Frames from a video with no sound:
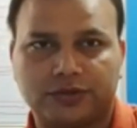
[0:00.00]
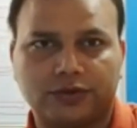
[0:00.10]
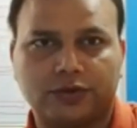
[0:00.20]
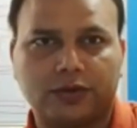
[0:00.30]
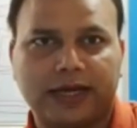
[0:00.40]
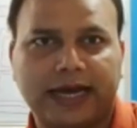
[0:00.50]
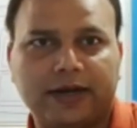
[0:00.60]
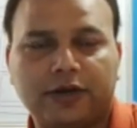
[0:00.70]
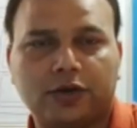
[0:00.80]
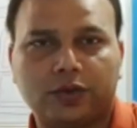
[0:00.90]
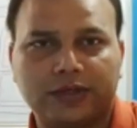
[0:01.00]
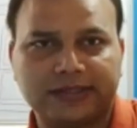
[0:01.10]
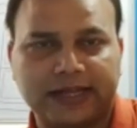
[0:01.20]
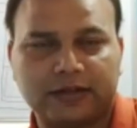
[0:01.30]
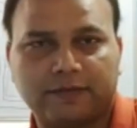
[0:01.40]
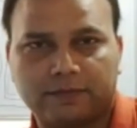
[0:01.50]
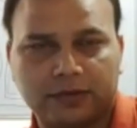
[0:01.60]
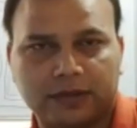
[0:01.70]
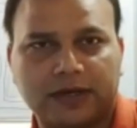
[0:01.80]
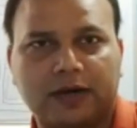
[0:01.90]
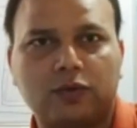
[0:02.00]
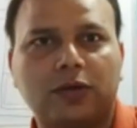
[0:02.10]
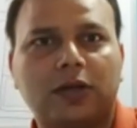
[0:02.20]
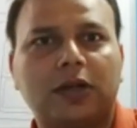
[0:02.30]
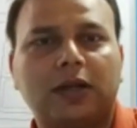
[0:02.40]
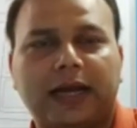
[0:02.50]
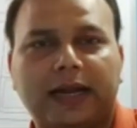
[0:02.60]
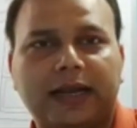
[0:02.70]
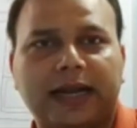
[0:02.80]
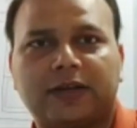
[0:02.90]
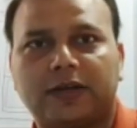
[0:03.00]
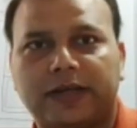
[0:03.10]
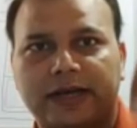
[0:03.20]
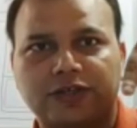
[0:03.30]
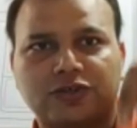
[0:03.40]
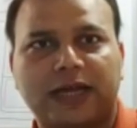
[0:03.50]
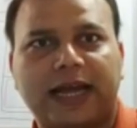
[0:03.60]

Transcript: So antero is like the down and lateral direction.